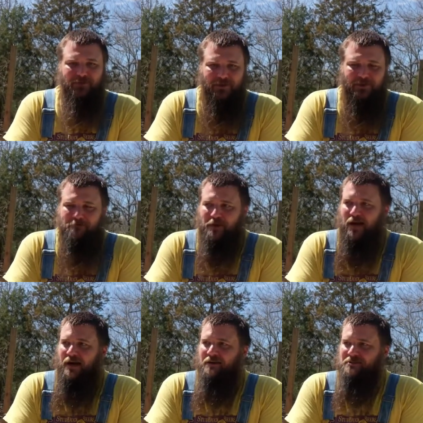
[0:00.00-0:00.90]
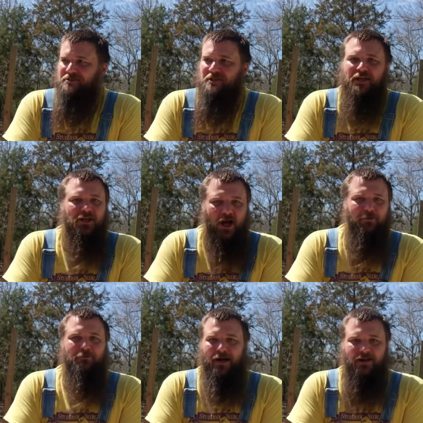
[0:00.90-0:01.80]
Yeah. Uh, just to get
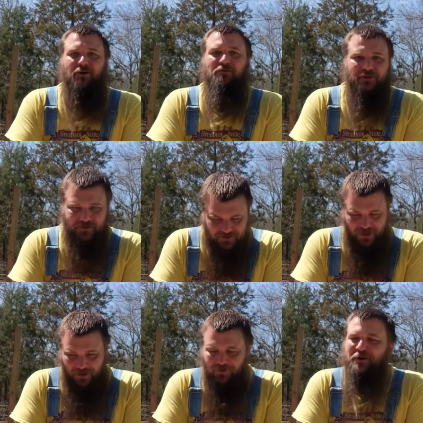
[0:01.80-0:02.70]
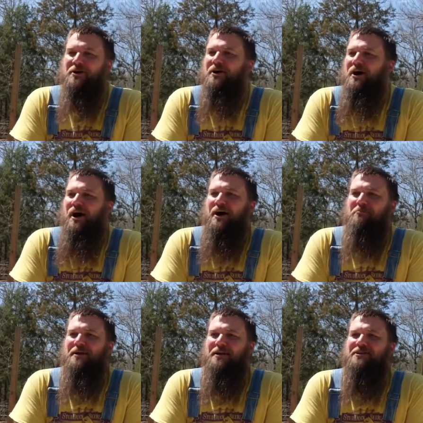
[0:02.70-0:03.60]
clobbered by COVID. So uh. Uh,
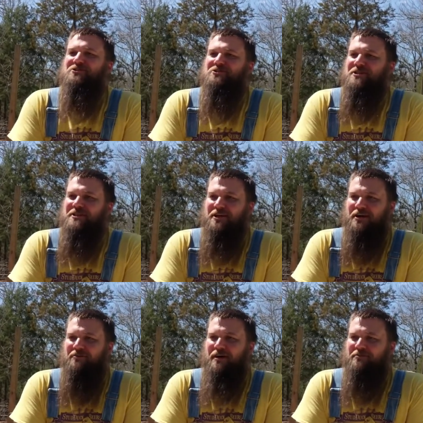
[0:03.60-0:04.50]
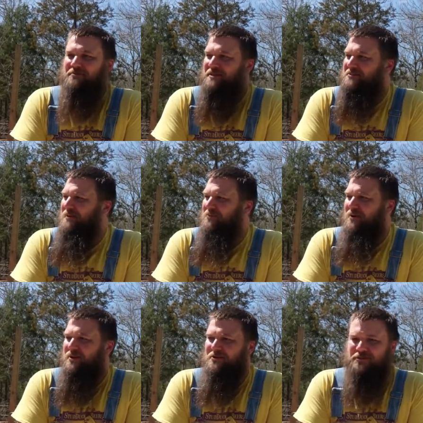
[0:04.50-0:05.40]
it's been an interesting year. I've, I've, it's been
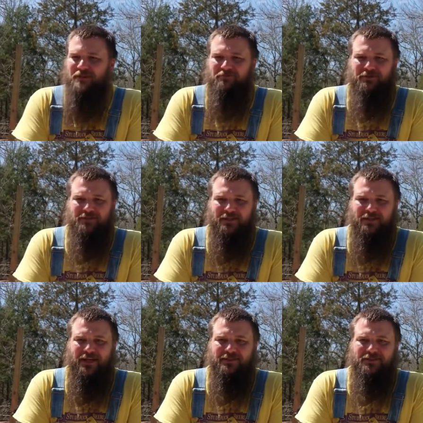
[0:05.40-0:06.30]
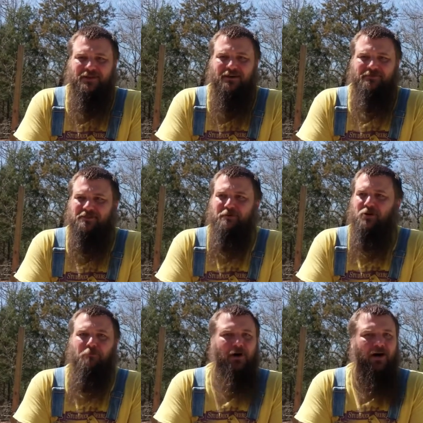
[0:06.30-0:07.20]
one of those, uh, it feels like the last year I've just been
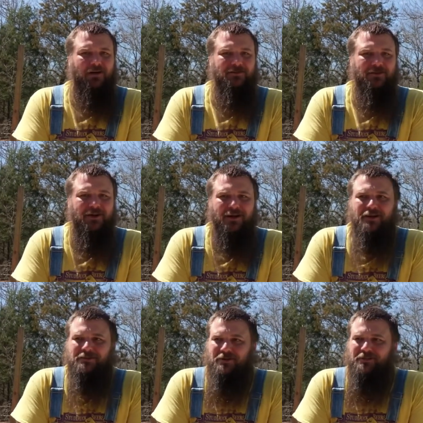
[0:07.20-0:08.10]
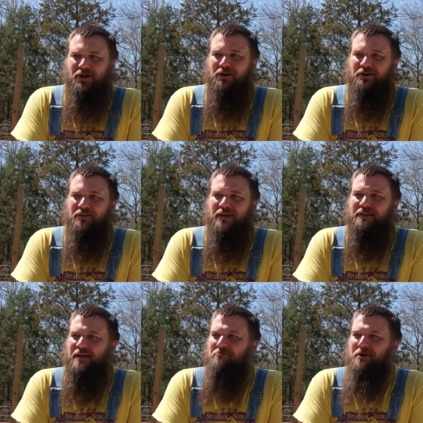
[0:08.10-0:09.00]
on pause. Yeah. So it's hard to
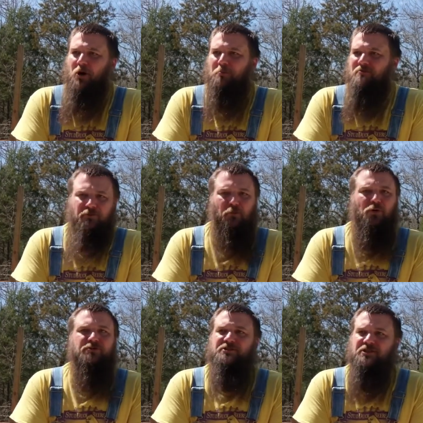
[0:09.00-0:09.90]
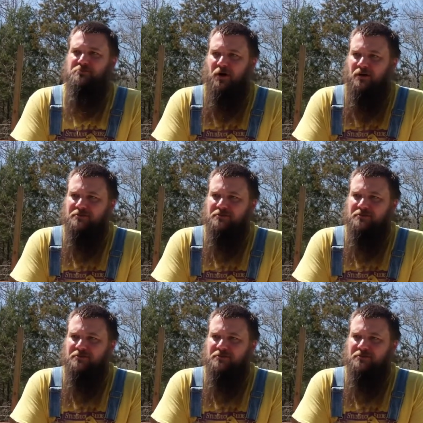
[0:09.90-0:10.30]
think that I've been open for more than six months.